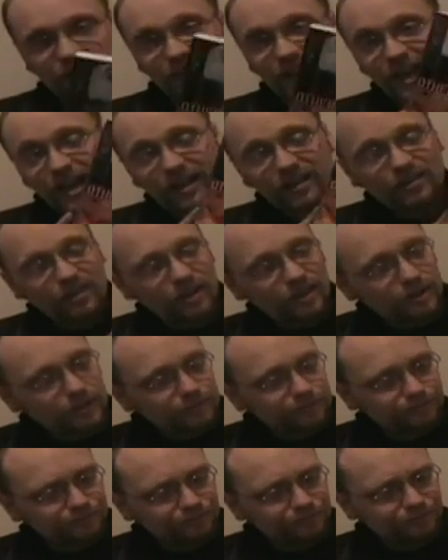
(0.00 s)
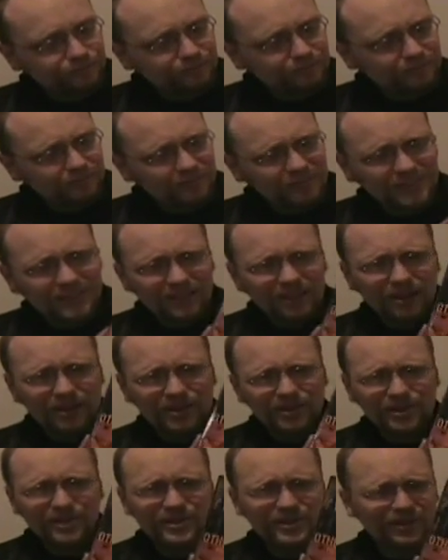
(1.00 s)
the catalog,
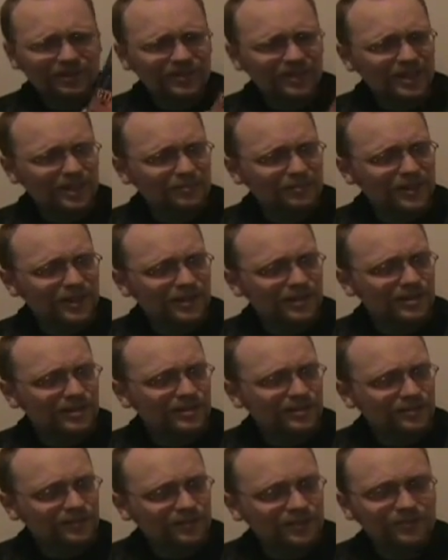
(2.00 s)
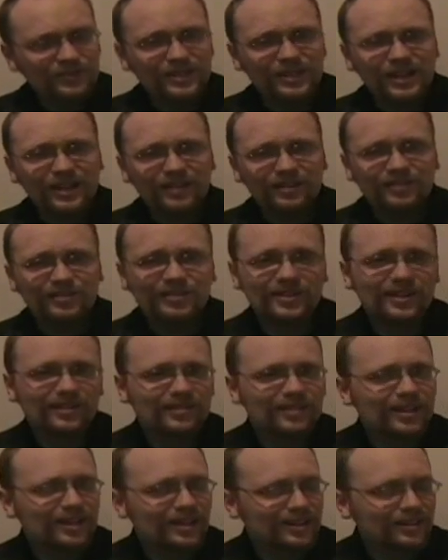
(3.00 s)
178 pages, $50
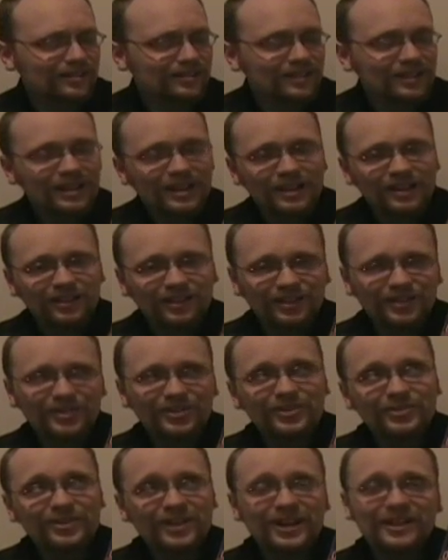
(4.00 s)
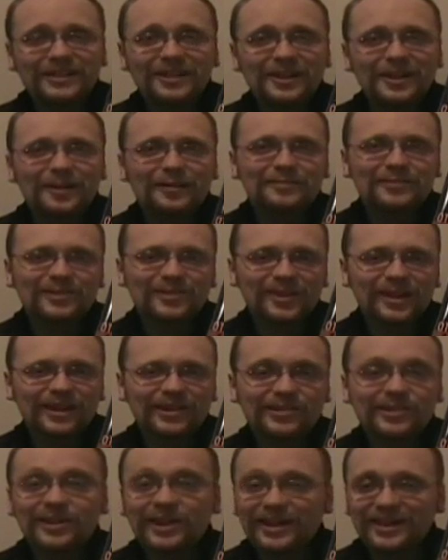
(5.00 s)
online,
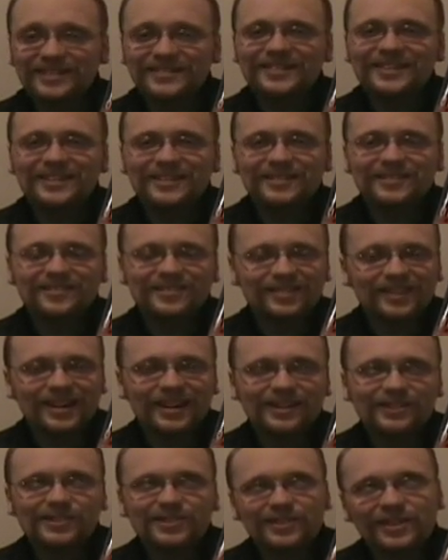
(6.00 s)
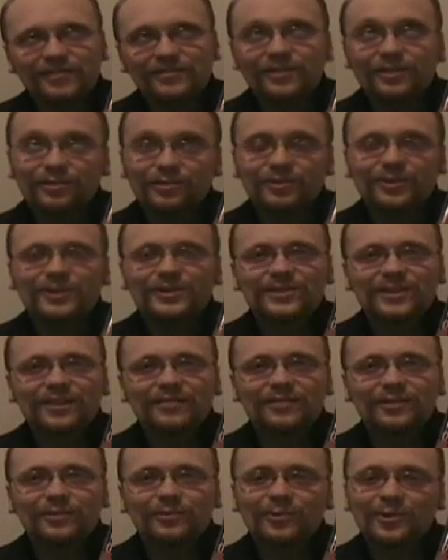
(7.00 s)

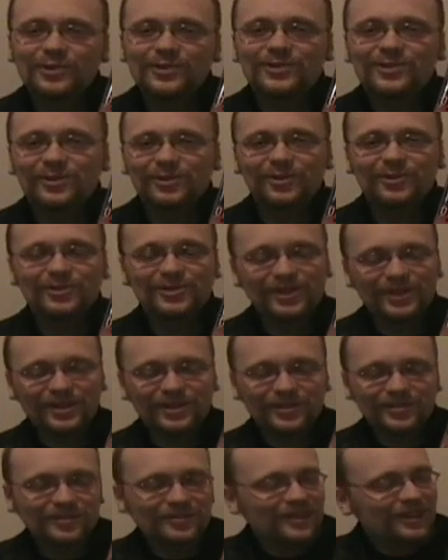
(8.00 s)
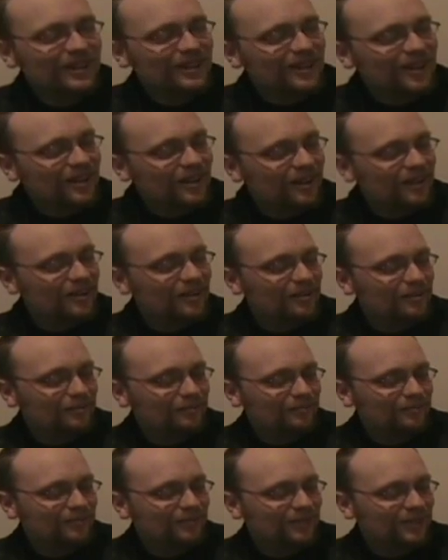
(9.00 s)
lulu.com/content/737106.
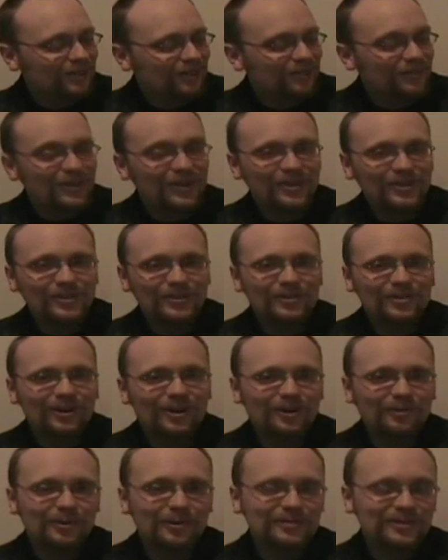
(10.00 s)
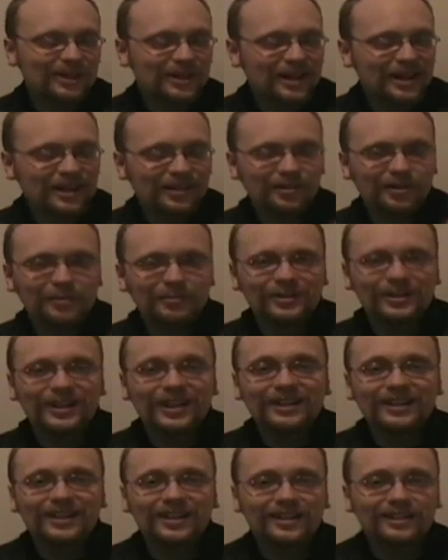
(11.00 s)
Or if you go to our website,
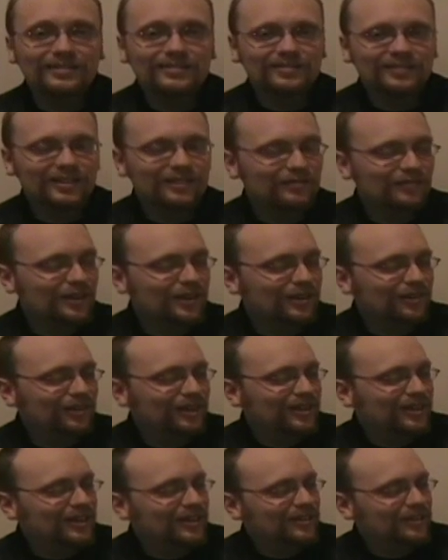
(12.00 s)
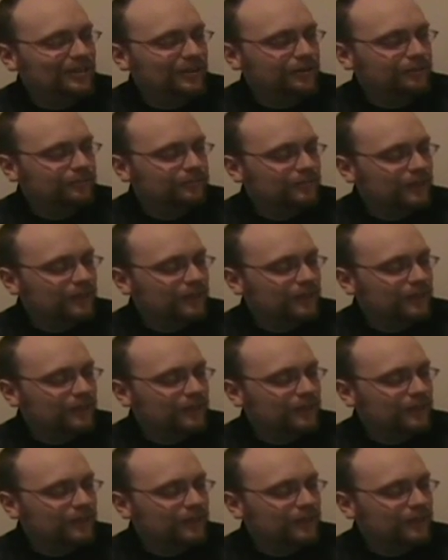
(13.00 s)
itrauma.net, you can find a link on there.